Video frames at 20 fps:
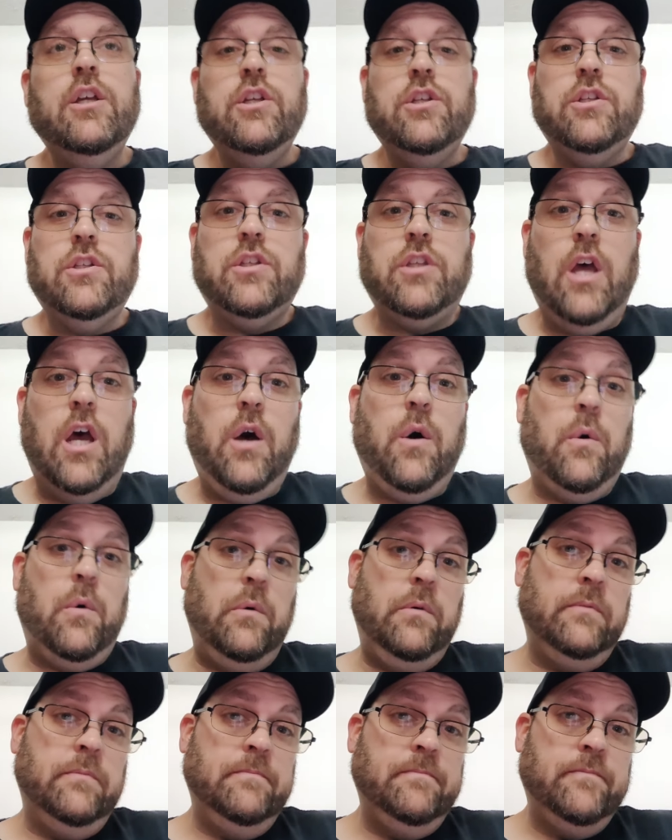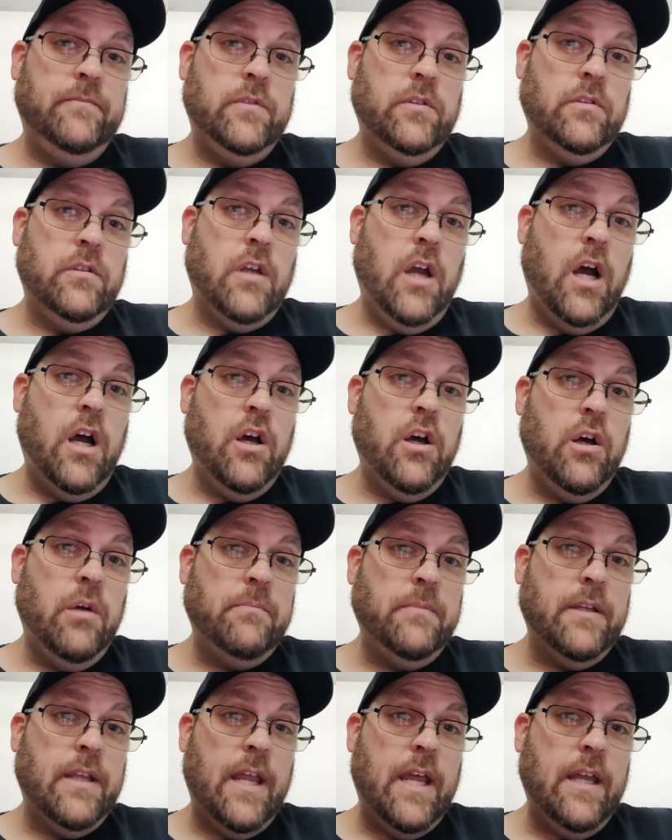So, got
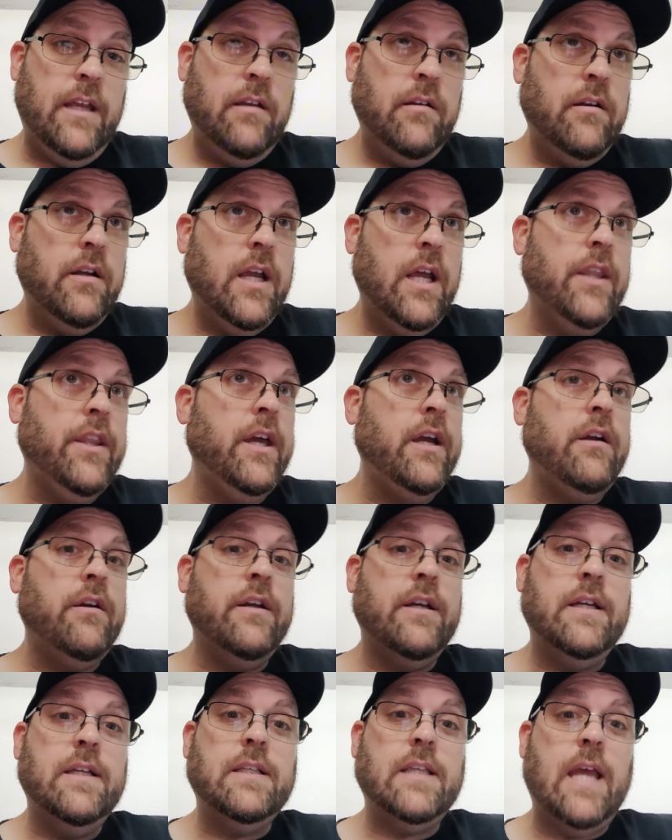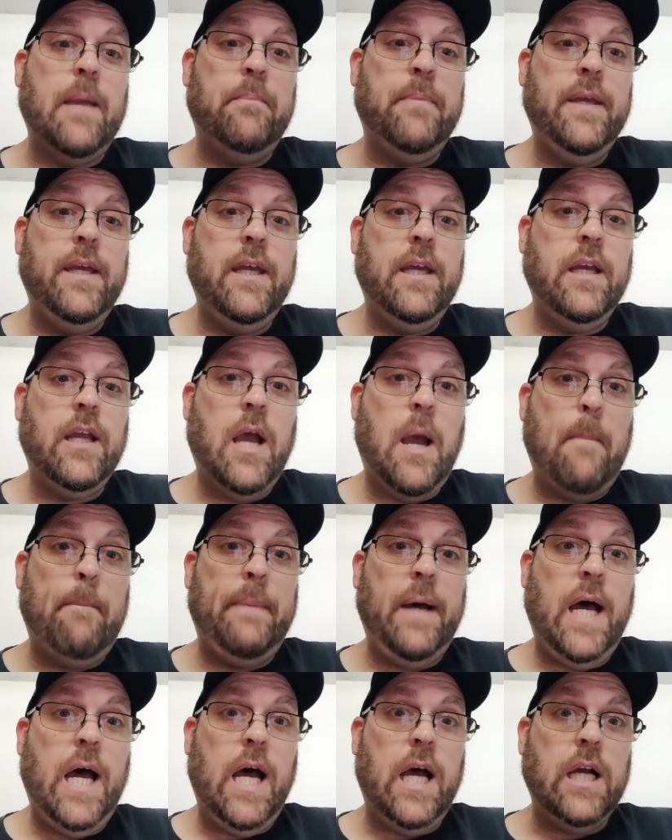home today and there is a big
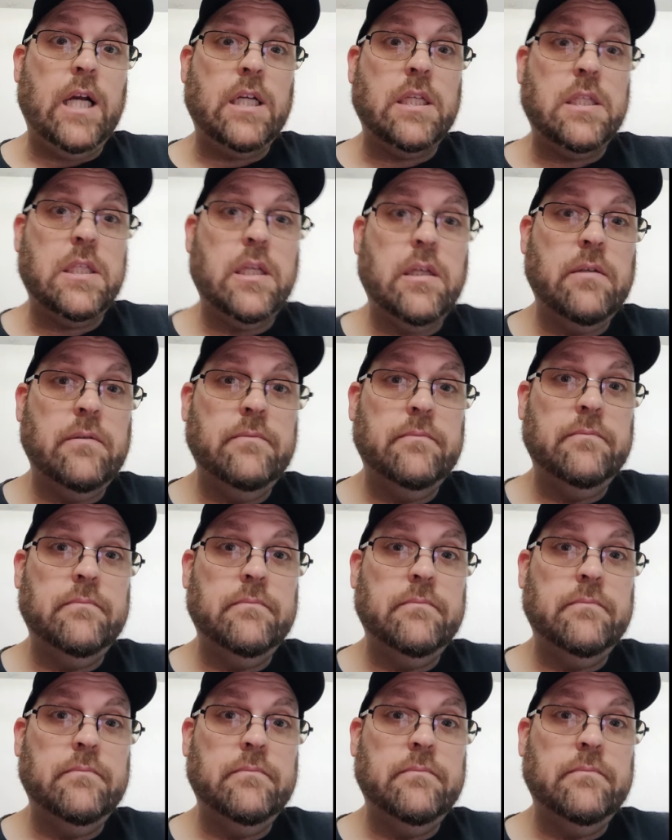box.